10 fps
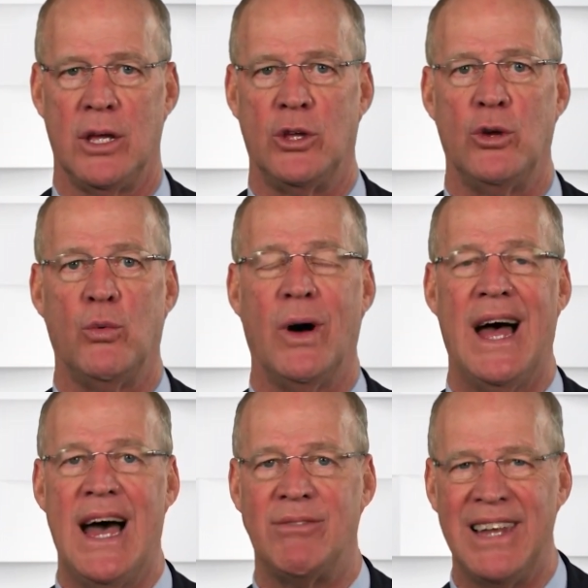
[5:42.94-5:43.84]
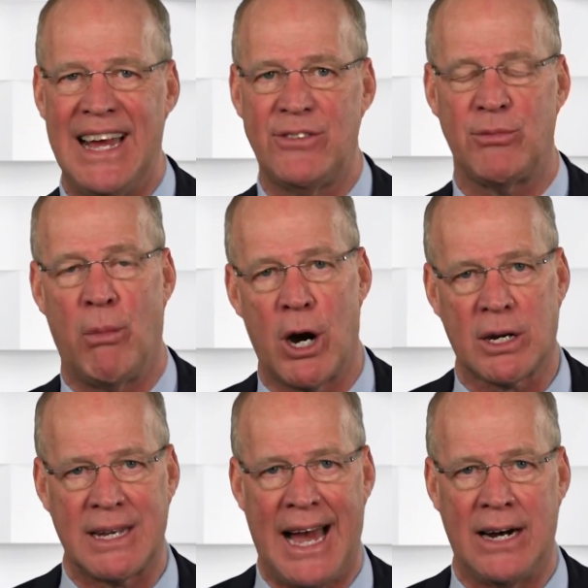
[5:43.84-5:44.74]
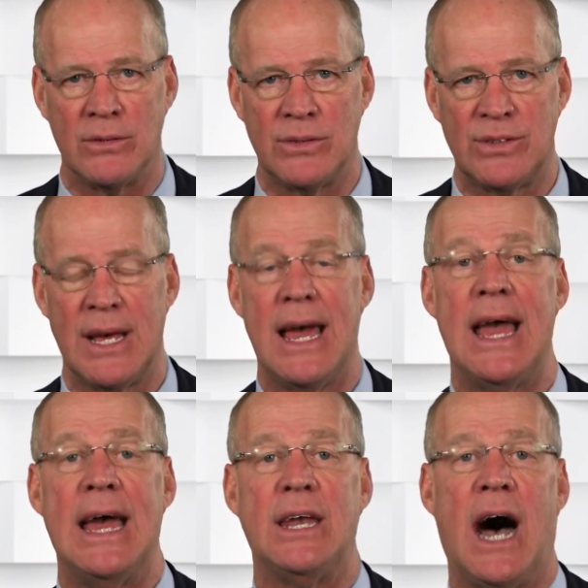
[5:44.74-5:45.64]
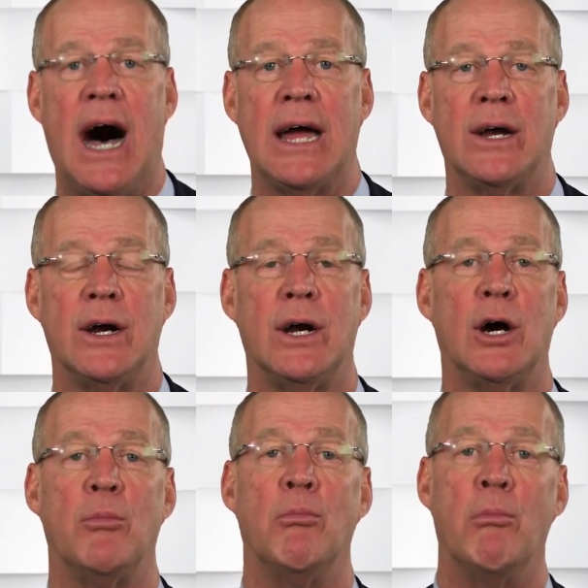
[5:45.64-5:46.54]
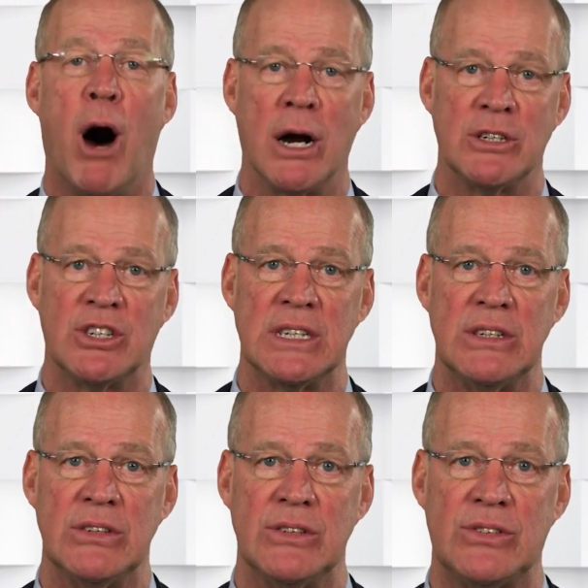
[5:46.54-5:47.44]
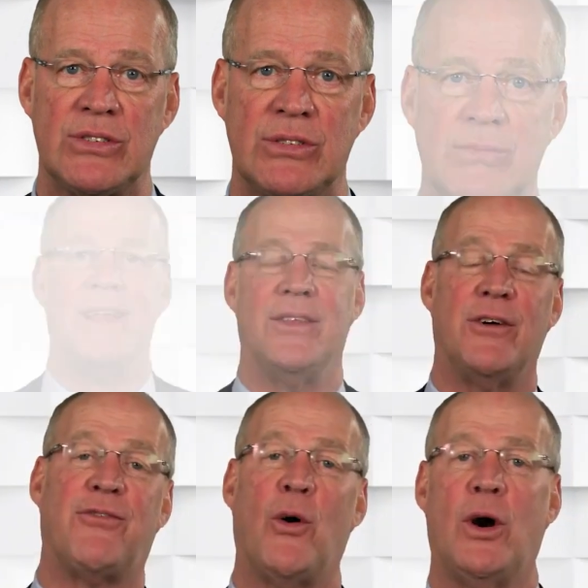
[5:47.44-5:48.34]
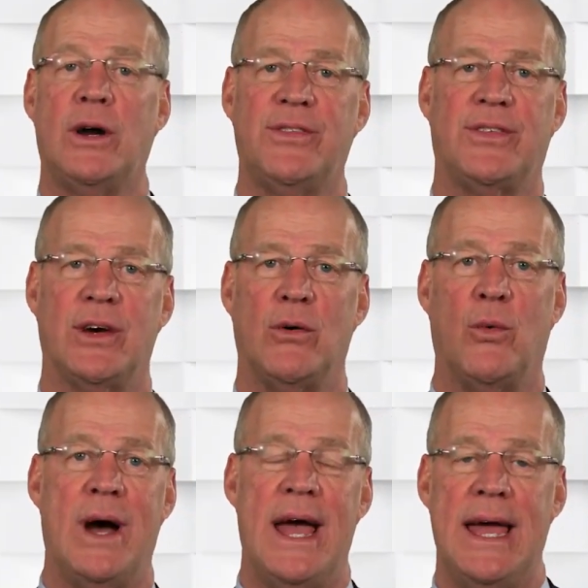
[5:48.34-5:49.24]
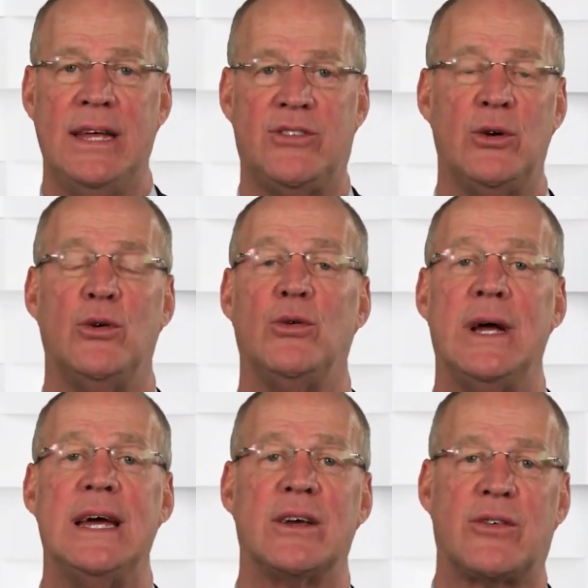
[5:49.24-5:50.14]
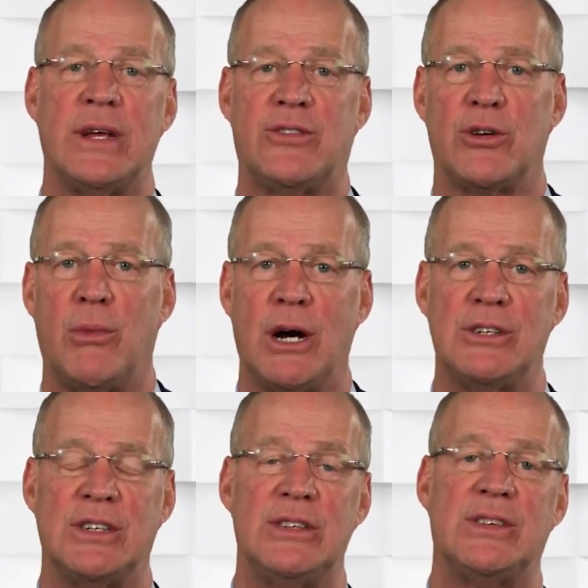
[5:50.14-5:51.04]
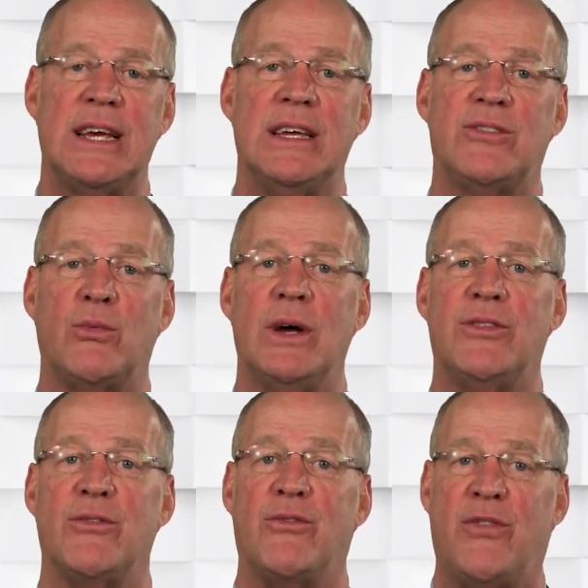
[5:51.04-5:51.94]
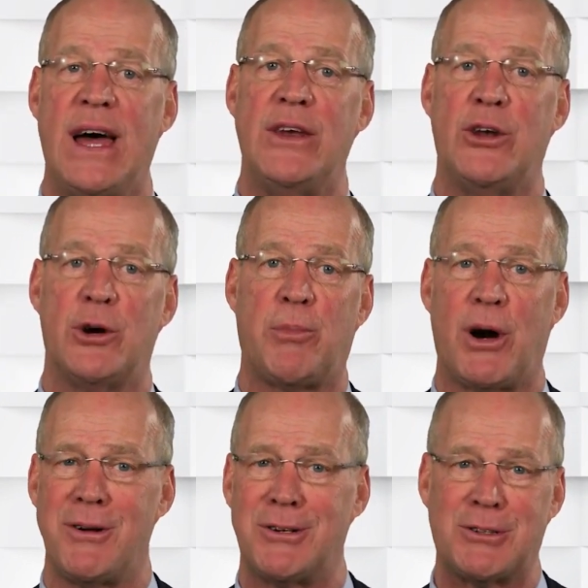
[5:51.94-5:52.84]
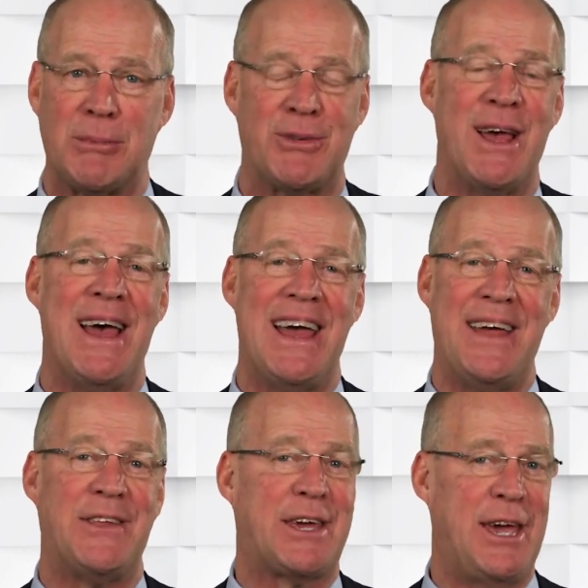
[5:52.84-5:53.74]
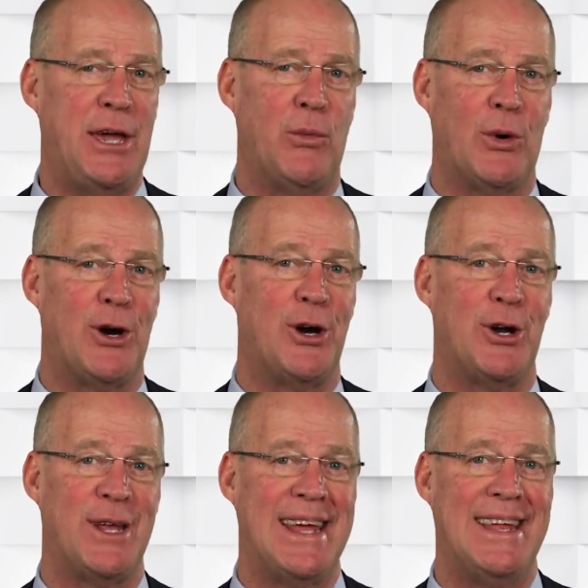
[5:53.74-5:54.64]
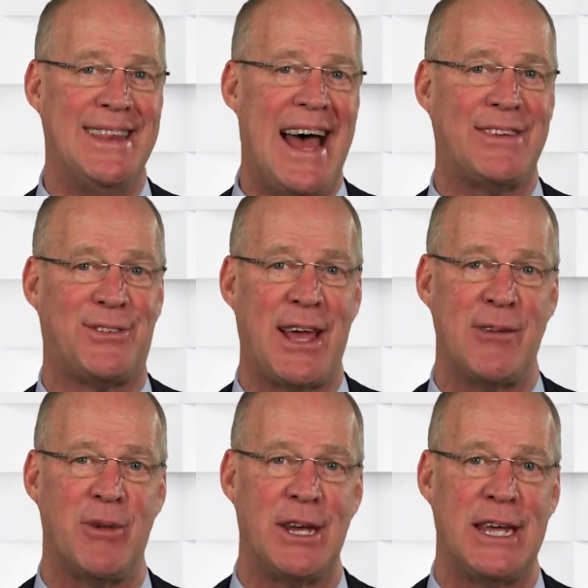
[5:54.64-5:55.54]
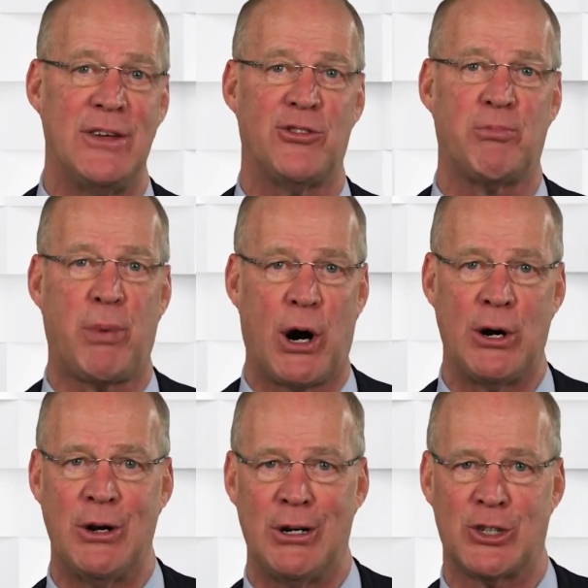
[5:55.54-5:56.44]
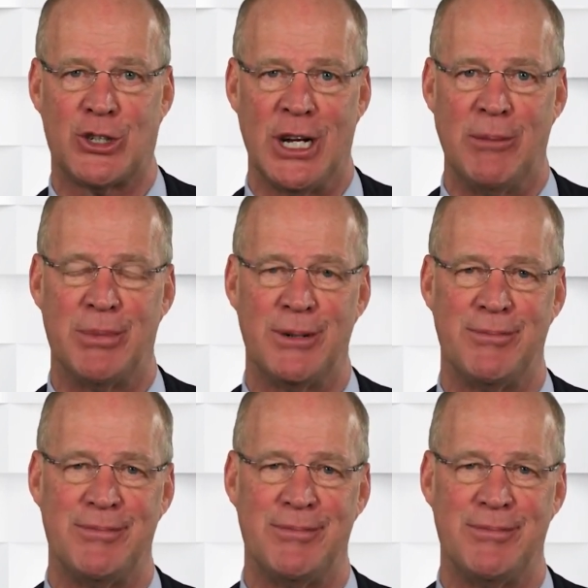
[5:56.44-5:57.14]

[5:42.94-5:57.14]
you will have less markdowns and higher margins. The fourth way to increase your margins is with vendor partnerships. And the key word in that statement is partnership.